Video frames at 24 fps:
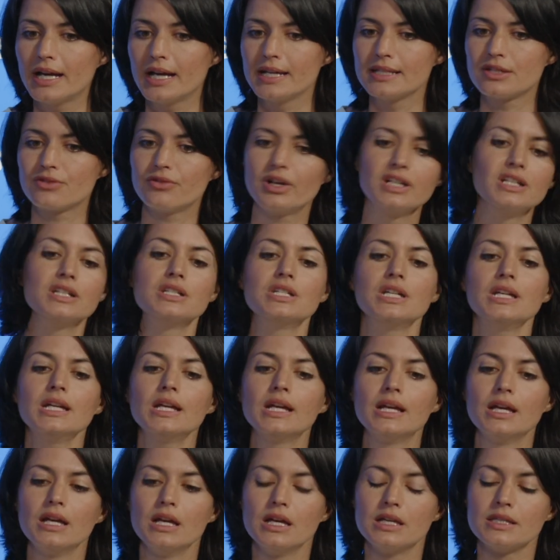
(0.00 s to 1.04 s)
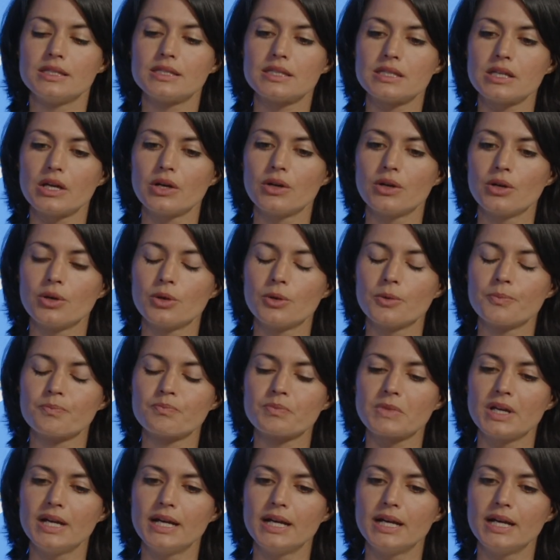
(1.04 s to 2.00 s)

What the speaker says: strategy. So.